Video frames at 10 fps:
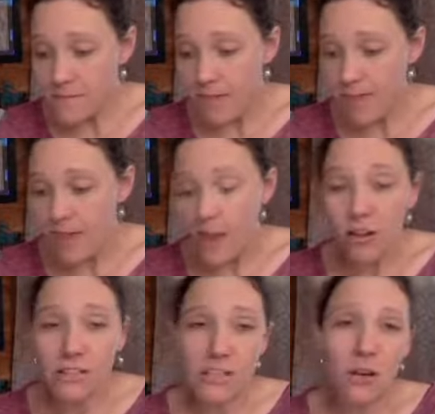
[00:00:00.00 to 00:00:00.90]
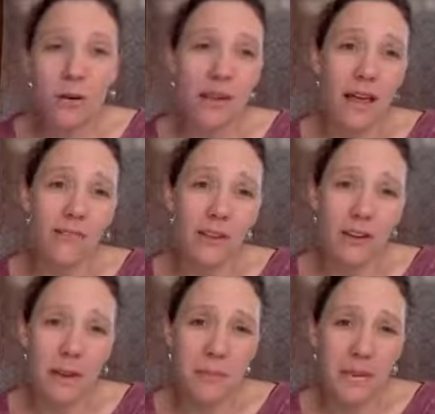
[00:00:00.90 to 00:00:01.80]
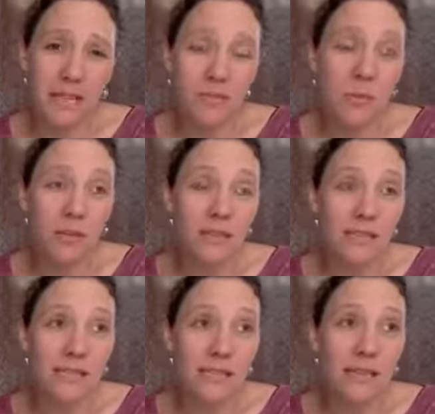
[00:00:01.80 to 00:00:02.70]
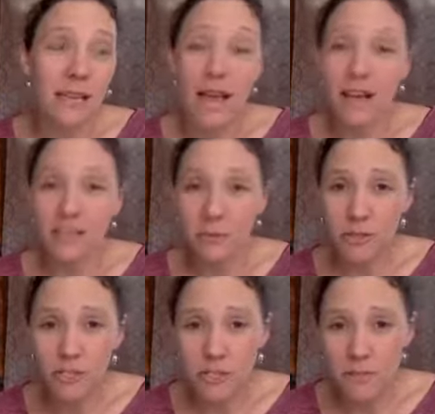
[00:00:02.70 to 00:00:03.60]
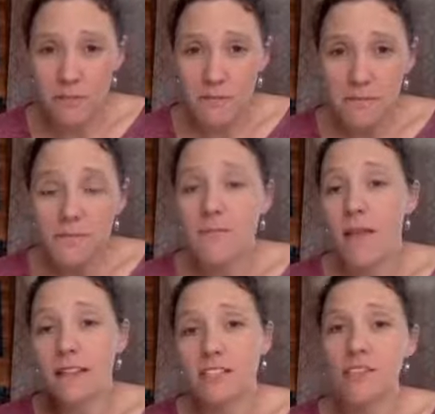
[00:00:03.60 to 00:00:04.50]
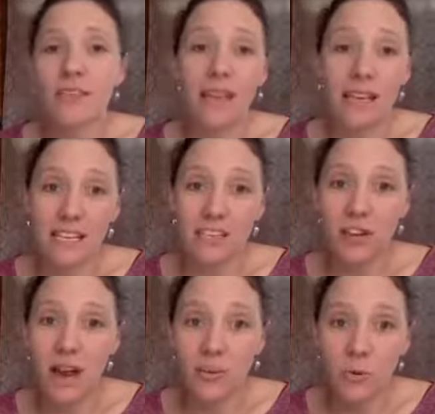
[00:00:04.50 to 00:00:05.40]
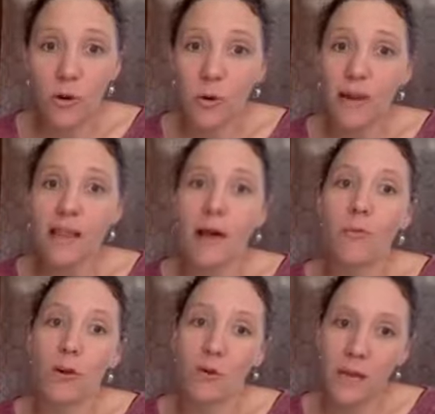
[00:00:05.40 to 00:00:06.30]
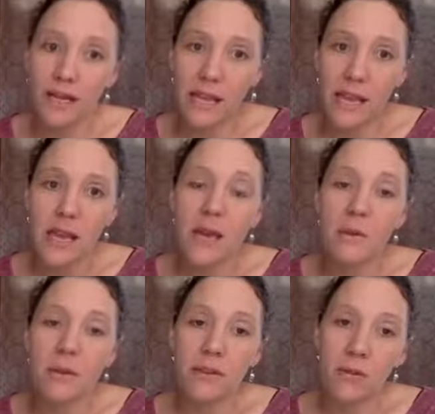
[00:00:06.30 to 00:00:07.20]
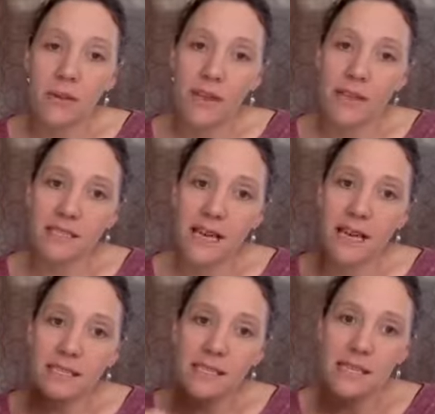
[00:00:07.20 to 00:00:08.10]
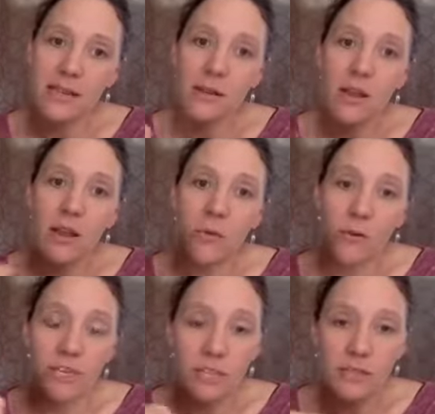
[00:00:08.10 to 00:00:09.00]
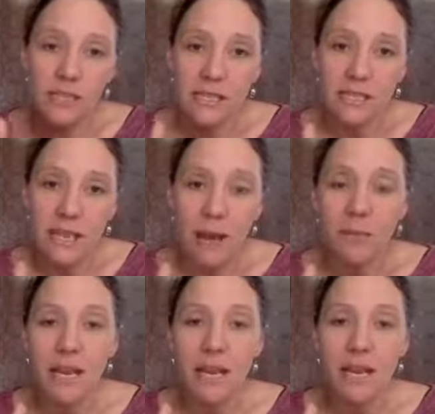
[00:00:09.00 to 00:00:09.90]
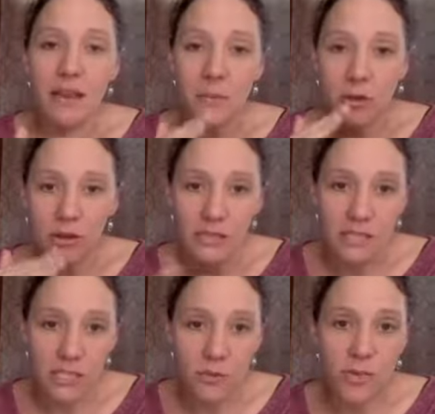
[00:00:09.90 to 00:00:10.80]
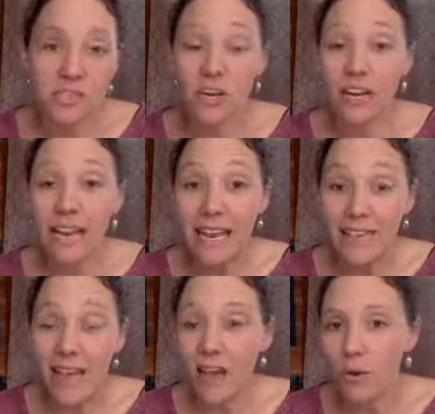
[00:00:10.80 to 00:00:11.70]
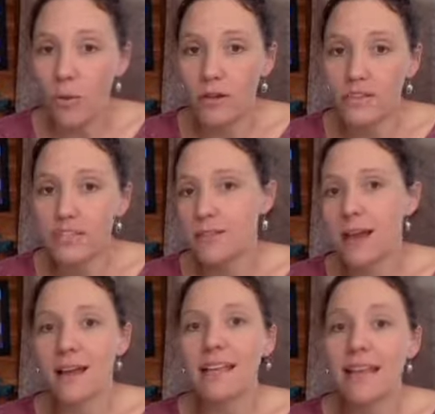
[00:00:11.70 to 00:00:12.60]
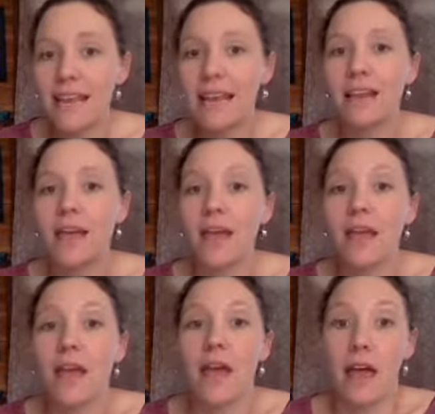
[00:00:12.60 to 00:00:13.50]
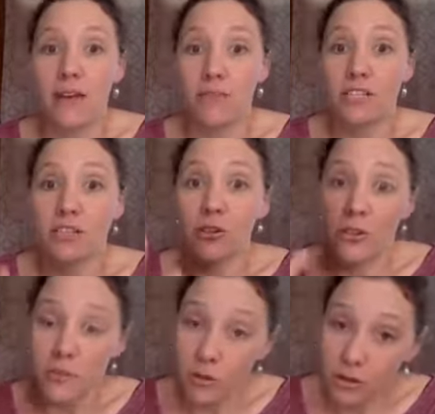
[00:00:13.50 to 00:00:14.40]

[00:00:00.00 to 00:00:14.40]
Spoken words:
they also, a lot of other companies will distill at a higher temperature. And so then they can extract more oil out more quickly. But what that does is it reduces how many chemical constituents are in that oil. So you're not getting every single chemical